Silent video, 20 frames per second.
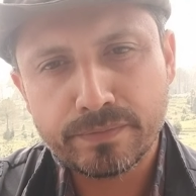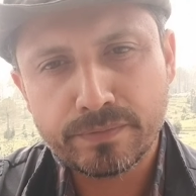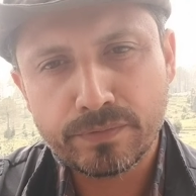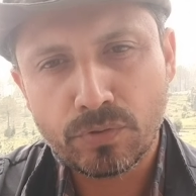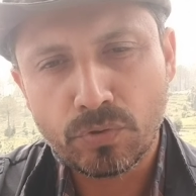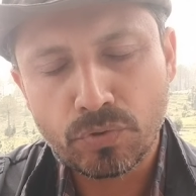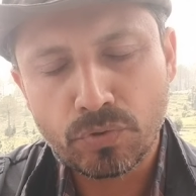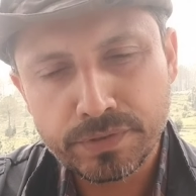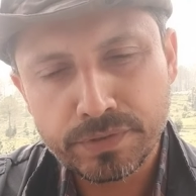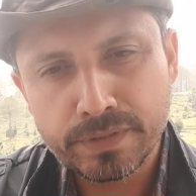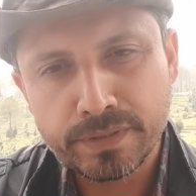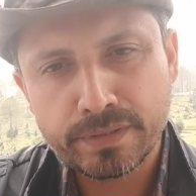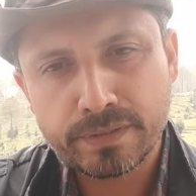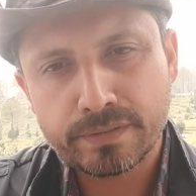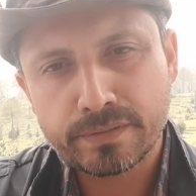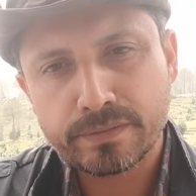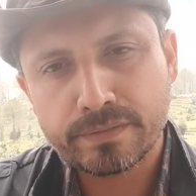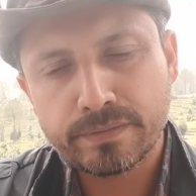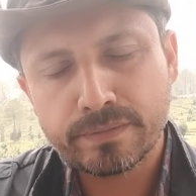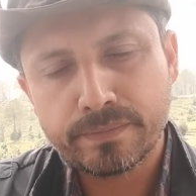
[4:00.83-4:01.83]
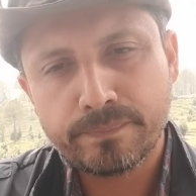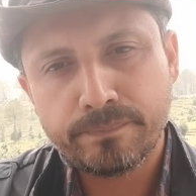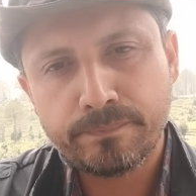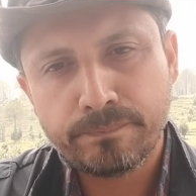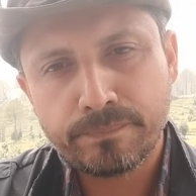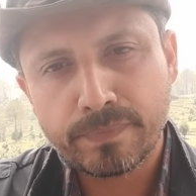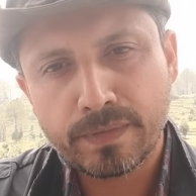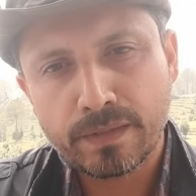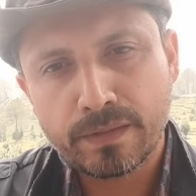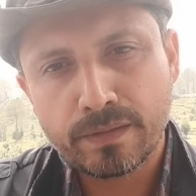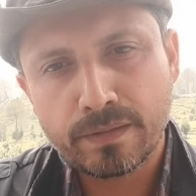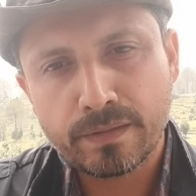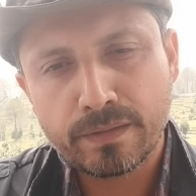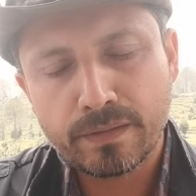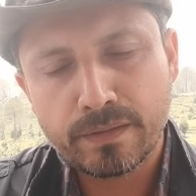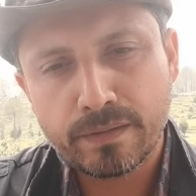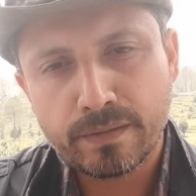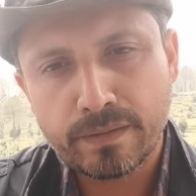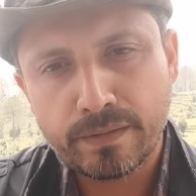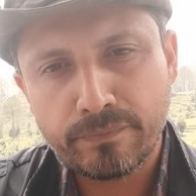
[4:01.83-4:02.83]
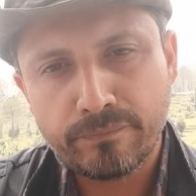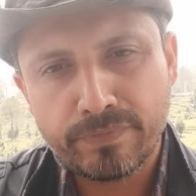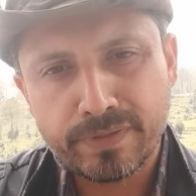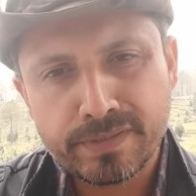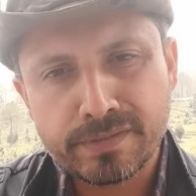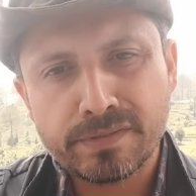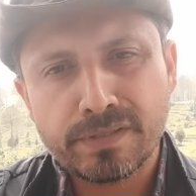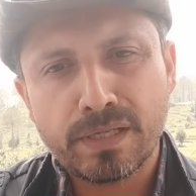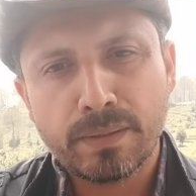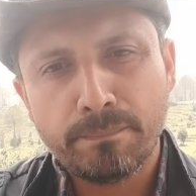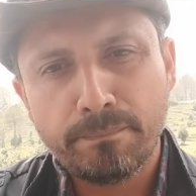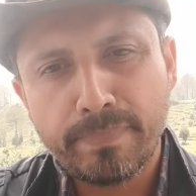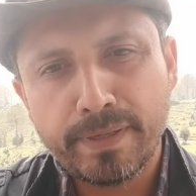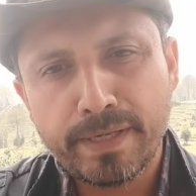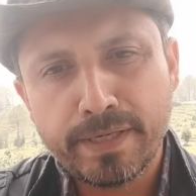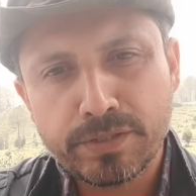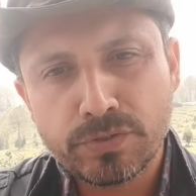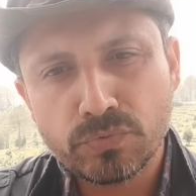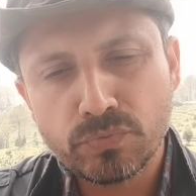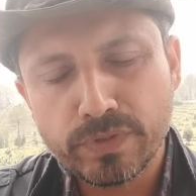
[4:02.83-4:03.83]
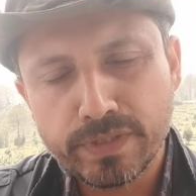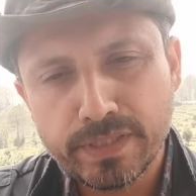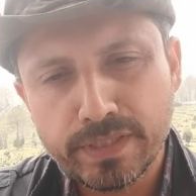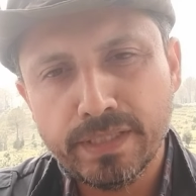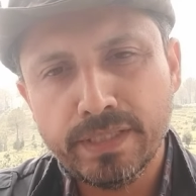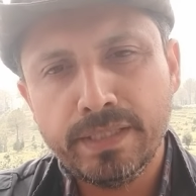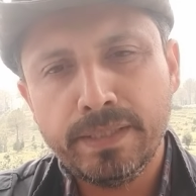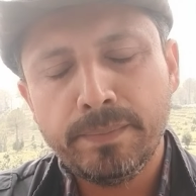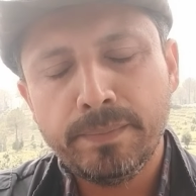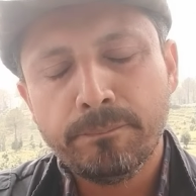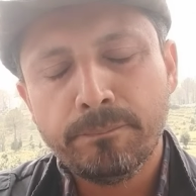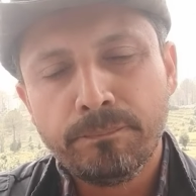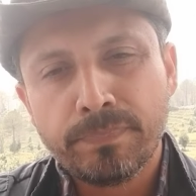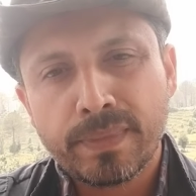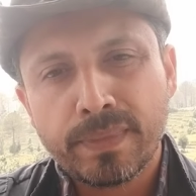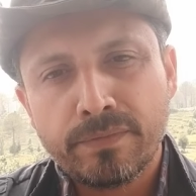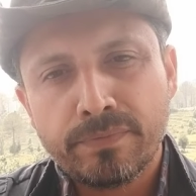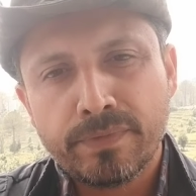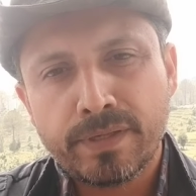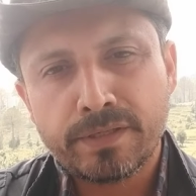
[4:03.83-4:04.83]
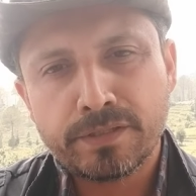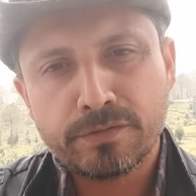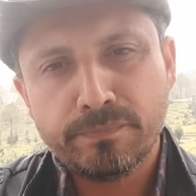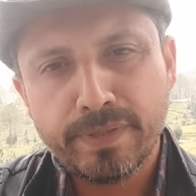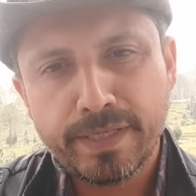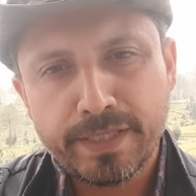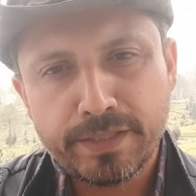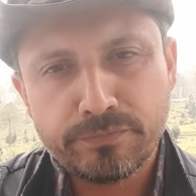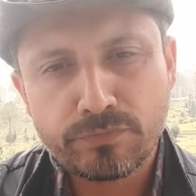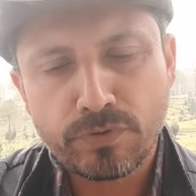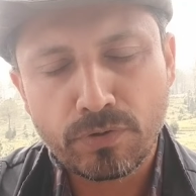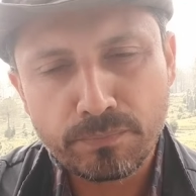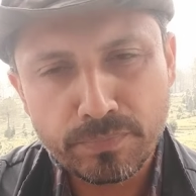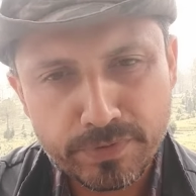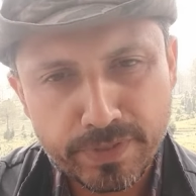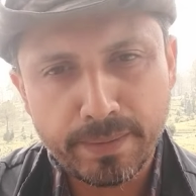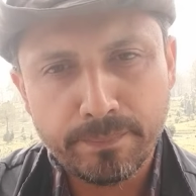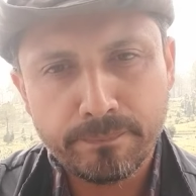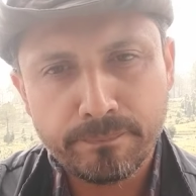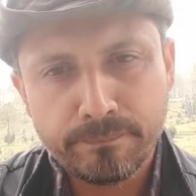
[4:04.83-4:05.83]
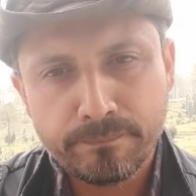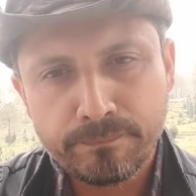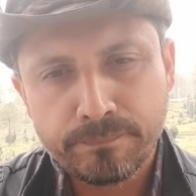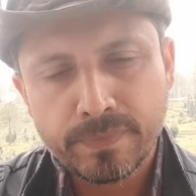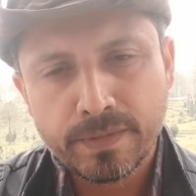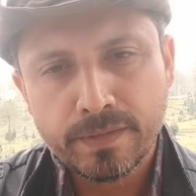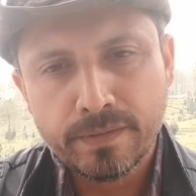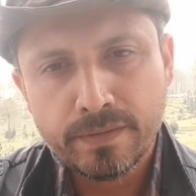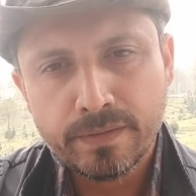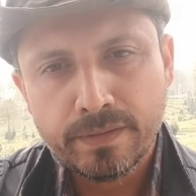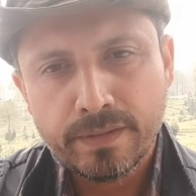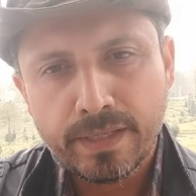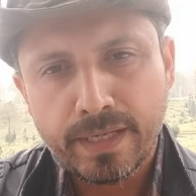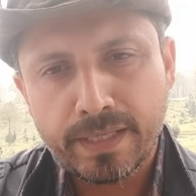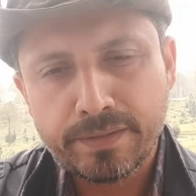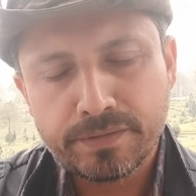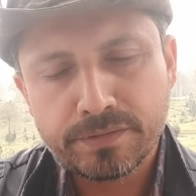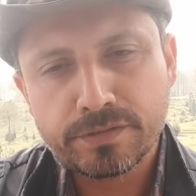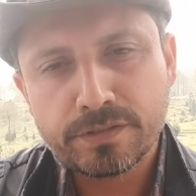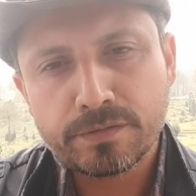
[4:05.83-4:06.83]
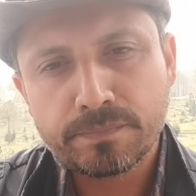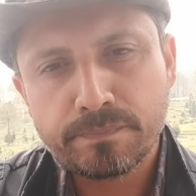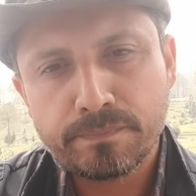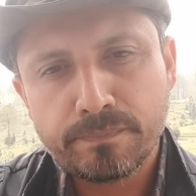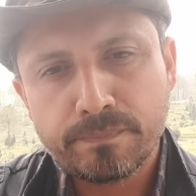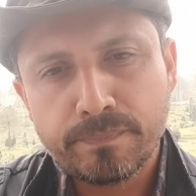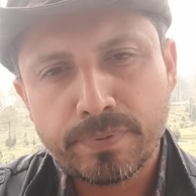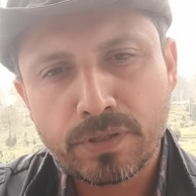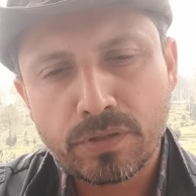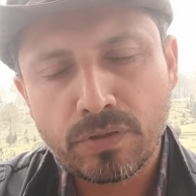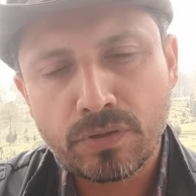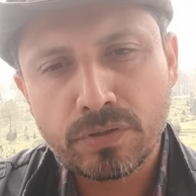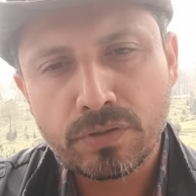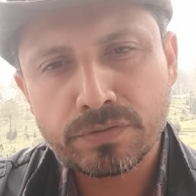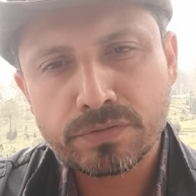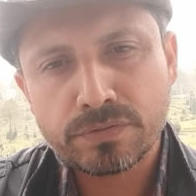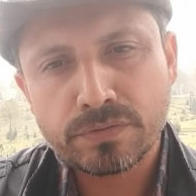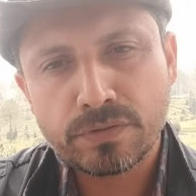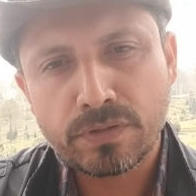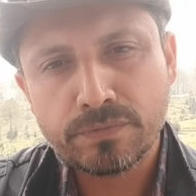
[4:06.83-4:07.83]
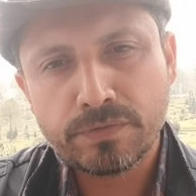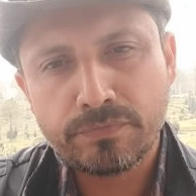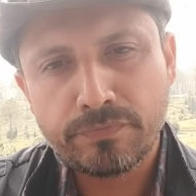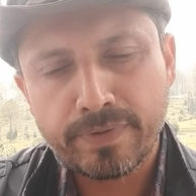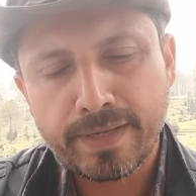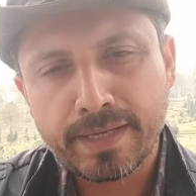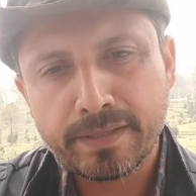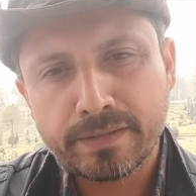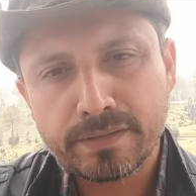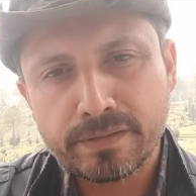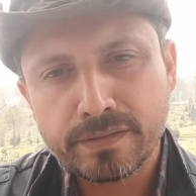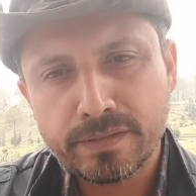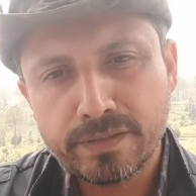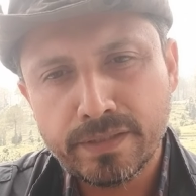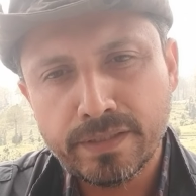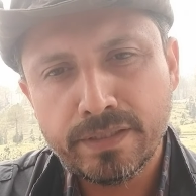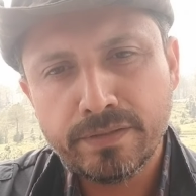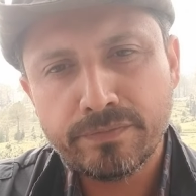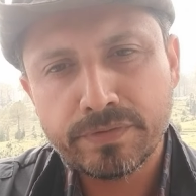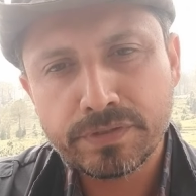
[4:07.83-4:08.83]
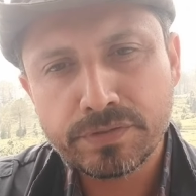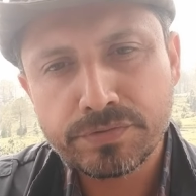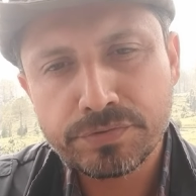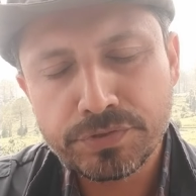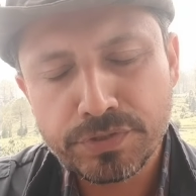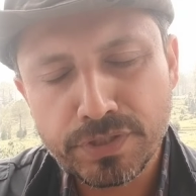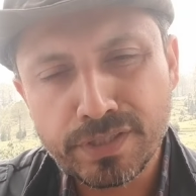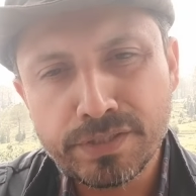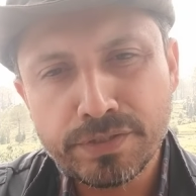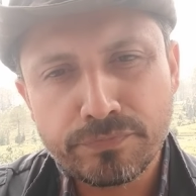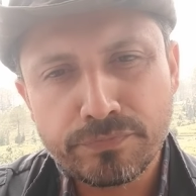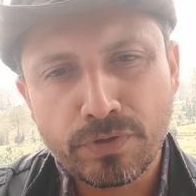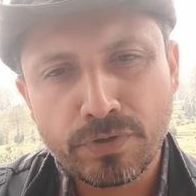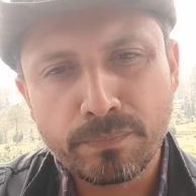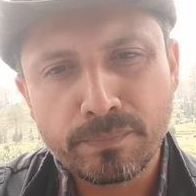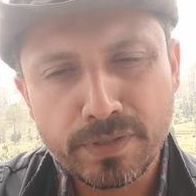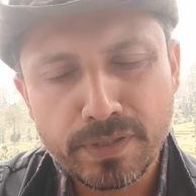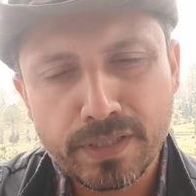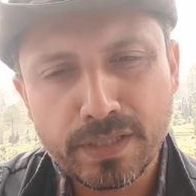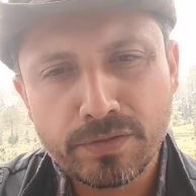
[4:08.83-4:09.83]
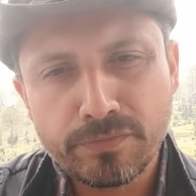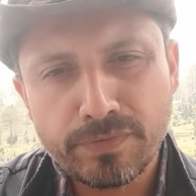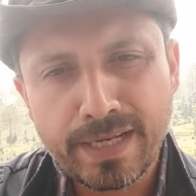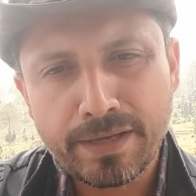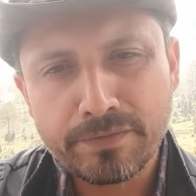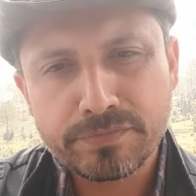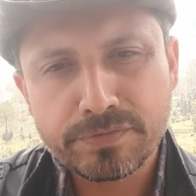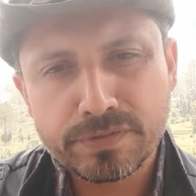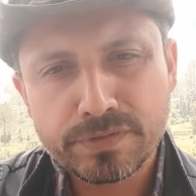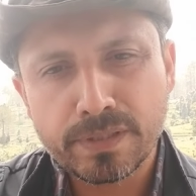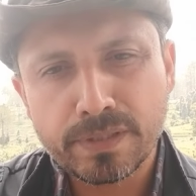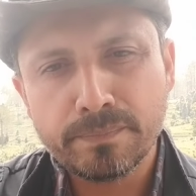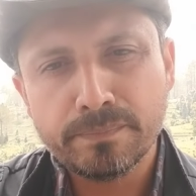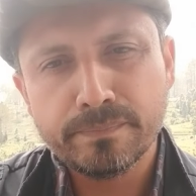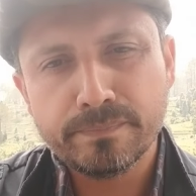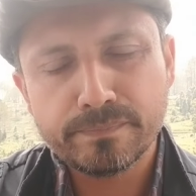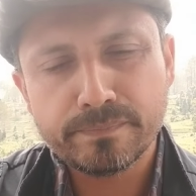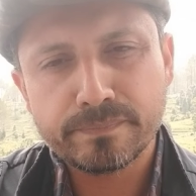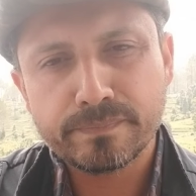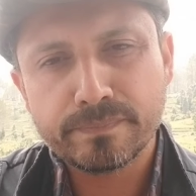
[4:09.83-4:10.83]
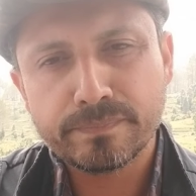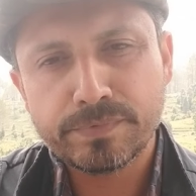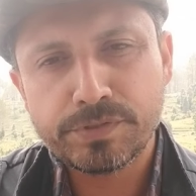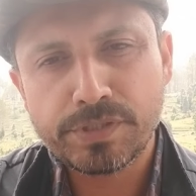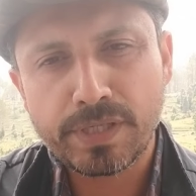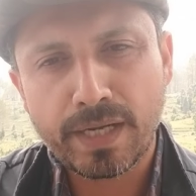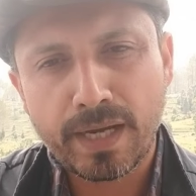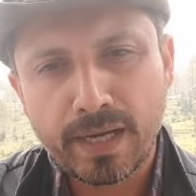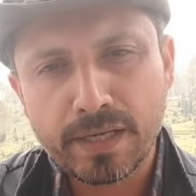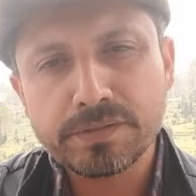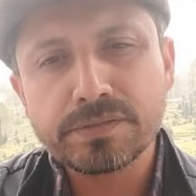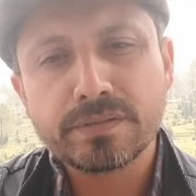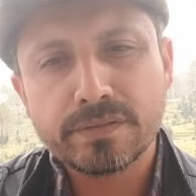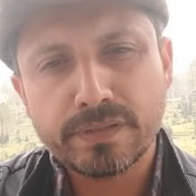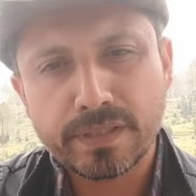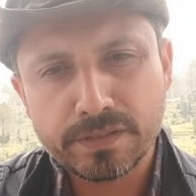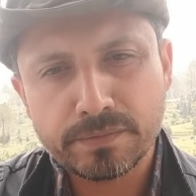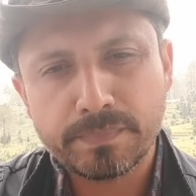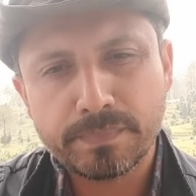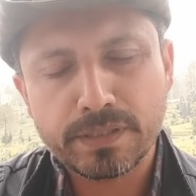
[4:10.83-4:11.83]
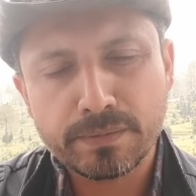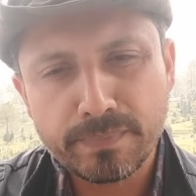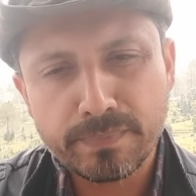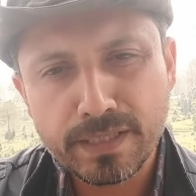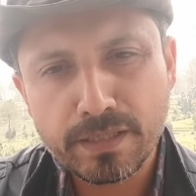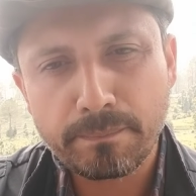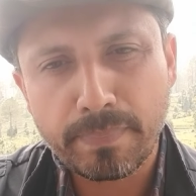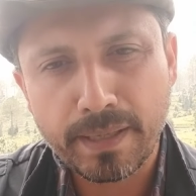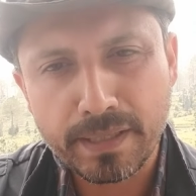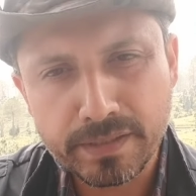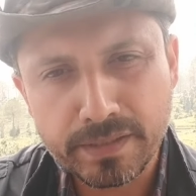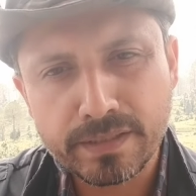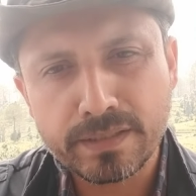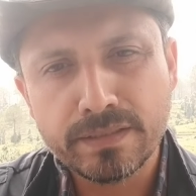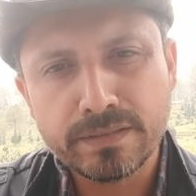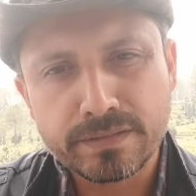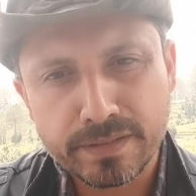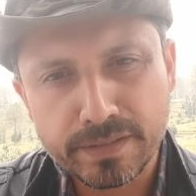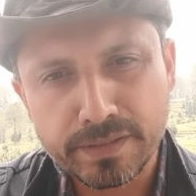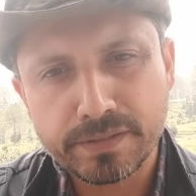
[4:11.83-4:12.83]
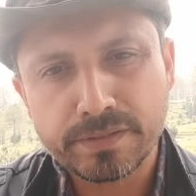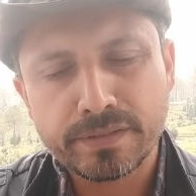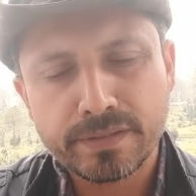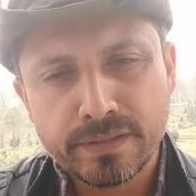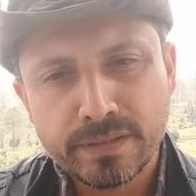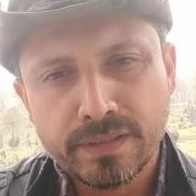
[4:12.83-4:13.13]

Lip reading: odor when compared to ghee that is made from cream. And this is because of the fact that the ghee which is churned from curd will have some charge, that is buttermilk particles in it.